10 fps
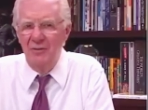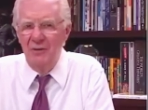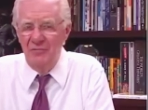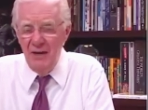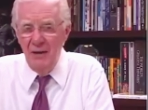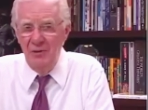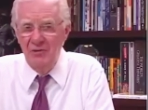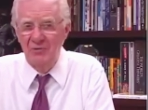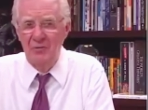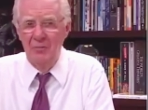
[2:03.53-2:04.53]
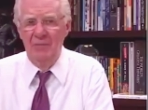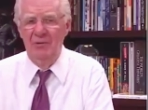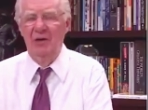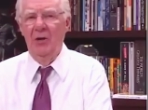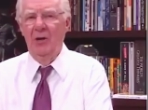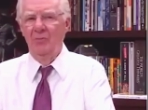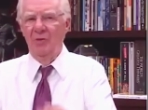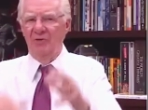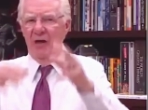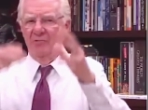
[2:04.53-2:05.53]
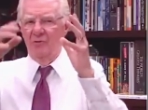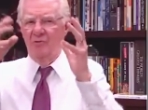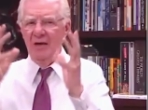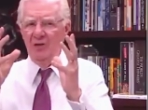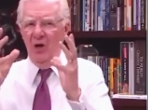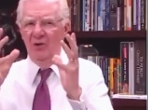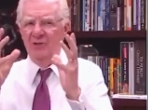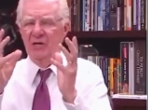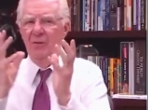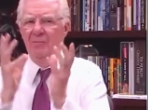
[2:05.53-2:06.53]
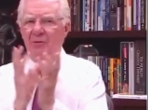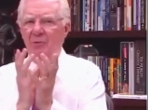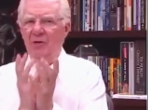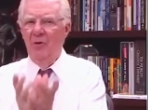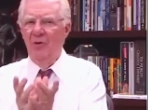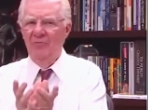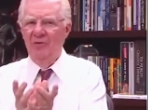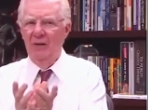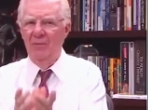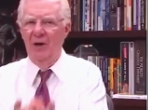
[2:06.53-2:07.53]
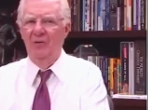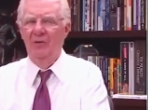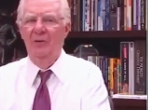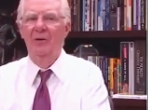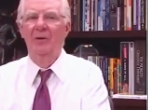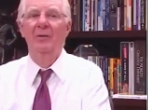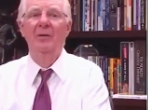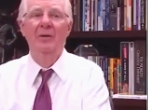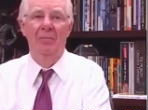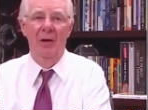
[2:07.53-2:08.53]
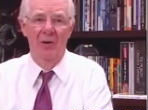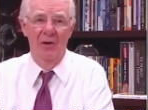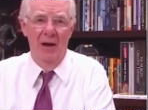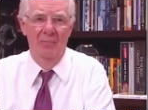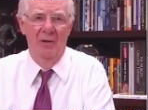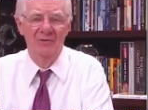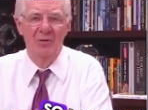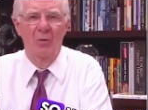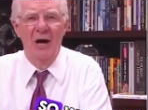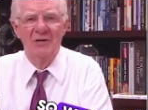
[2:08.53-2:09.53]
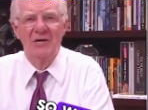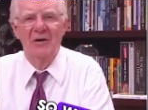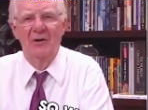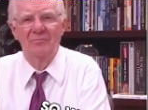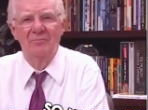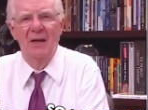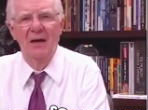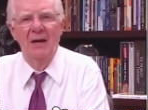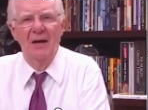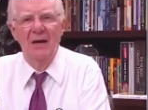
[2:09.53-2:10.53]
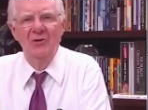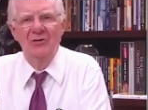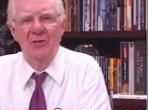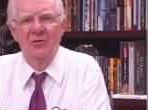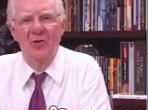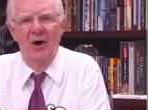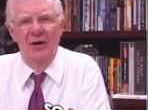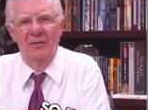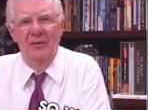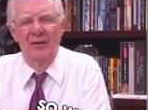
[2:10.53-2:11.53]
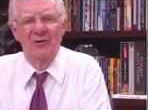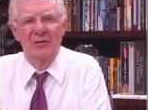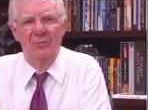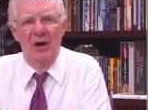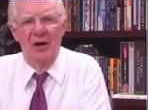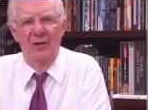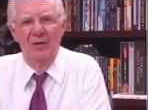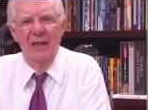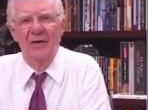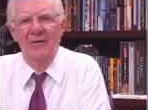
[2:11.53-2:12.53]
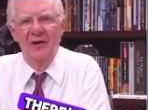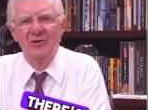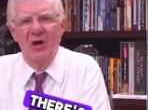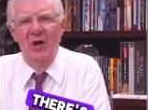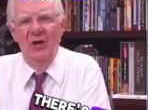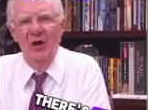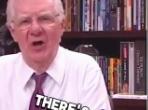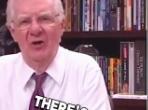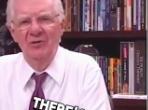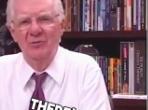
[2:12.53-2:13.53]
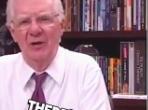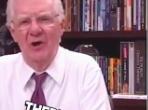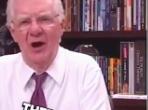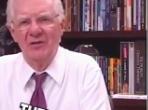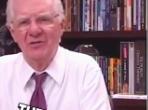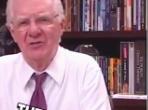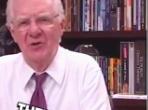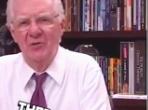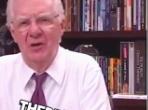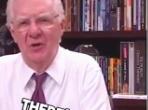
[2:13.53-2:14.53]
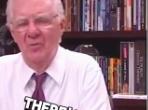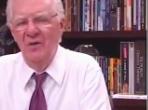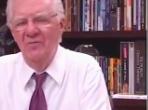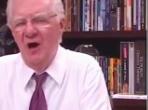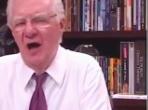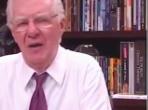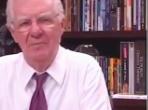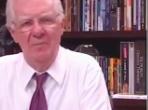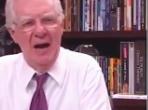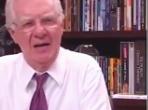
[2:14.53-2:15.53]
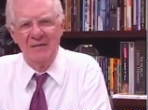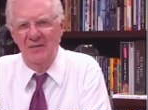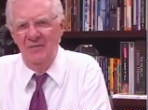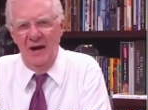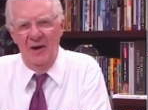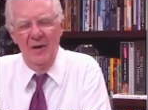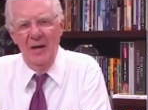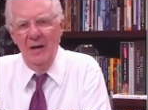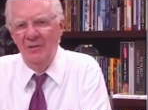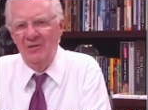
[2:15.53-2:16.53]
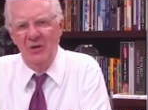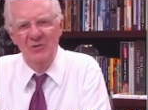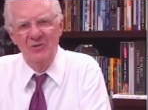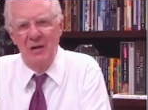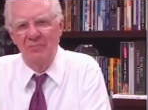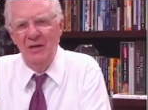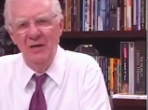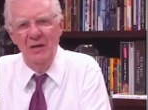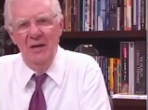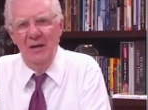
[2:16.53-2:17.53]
Now think about this for a moment. We've gathered great knowledge, but we know nothing about the paradigm. So watch here. Here's the drawing. There's the model. There's all the knowledge we got in school. We've got it packed in there. But you know something?